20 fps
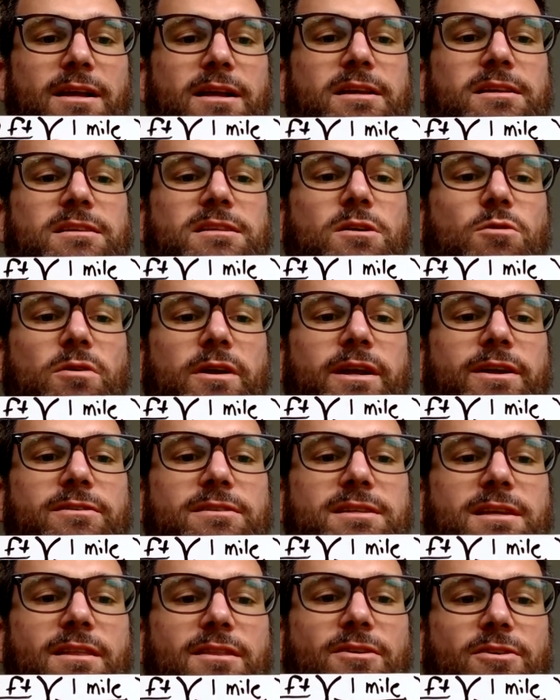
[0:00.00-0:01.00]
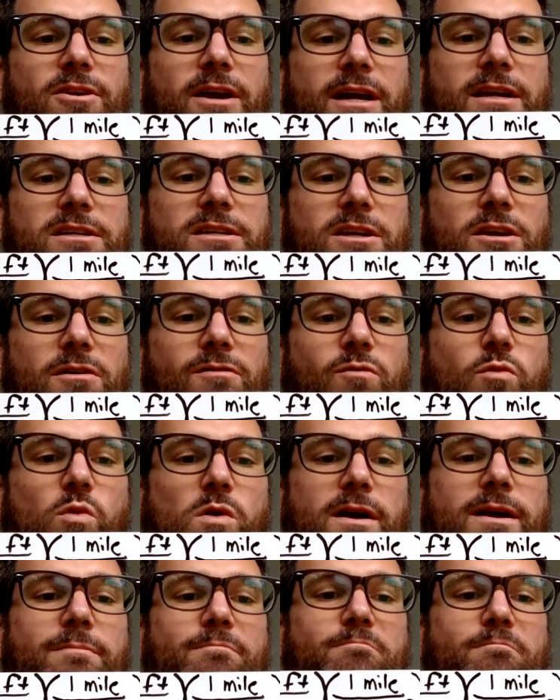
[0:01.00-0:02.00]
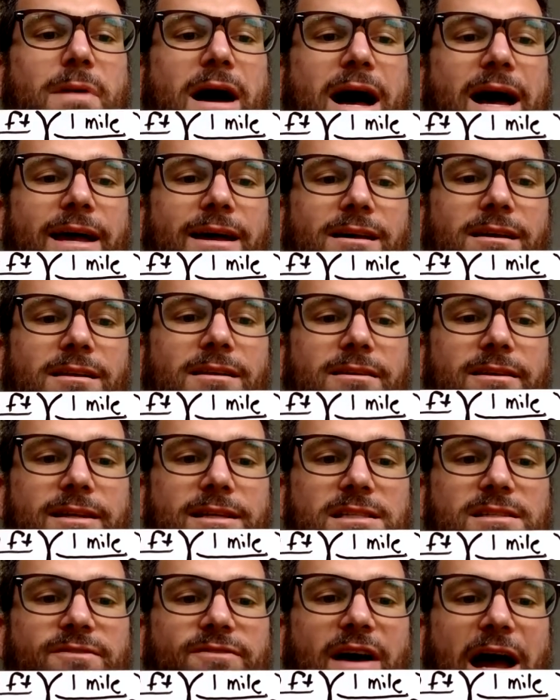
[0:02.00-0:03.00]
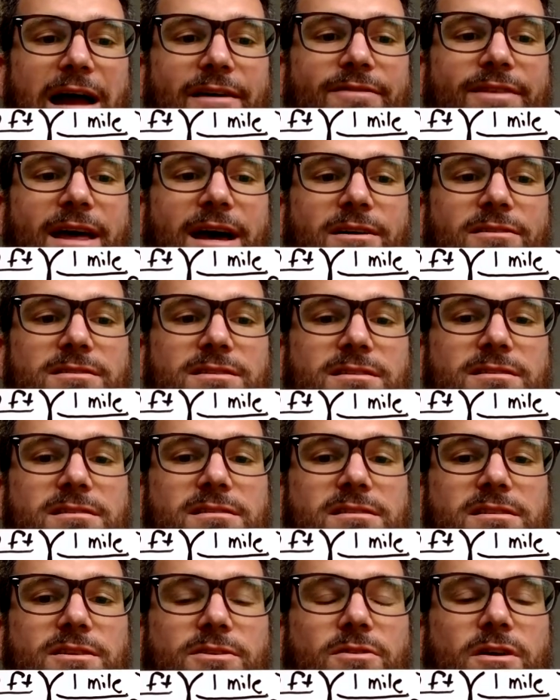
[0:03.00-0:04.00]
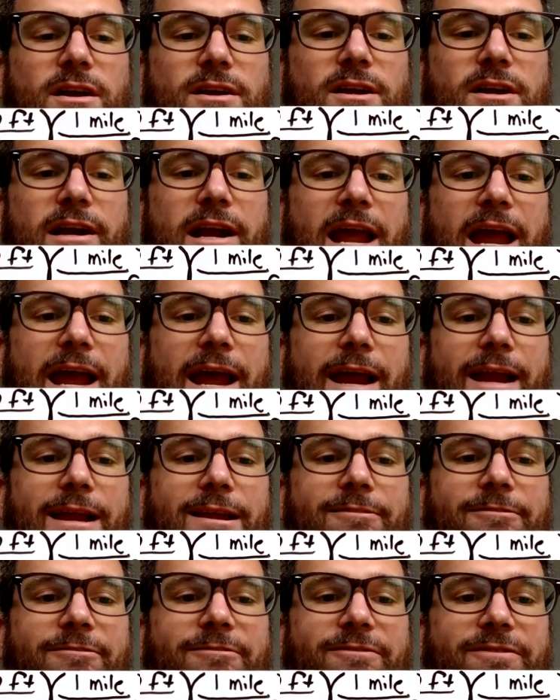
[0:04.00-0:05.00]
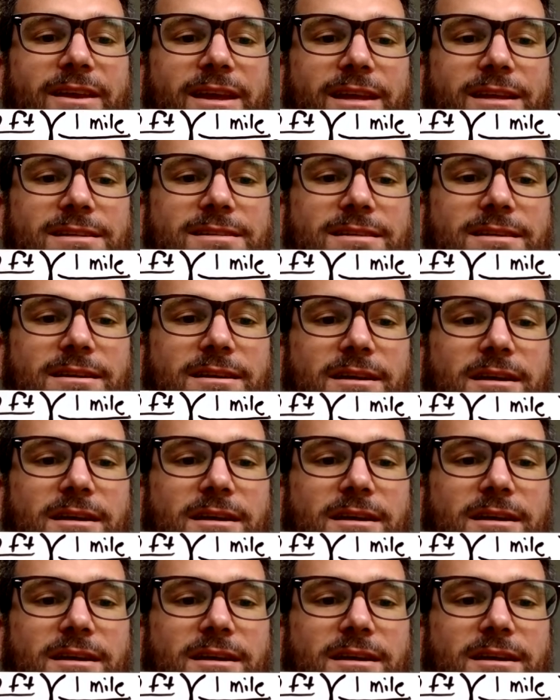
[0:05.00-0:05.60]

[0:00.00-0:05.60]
So we're using the ratio of 1 mile is 5,280 feet,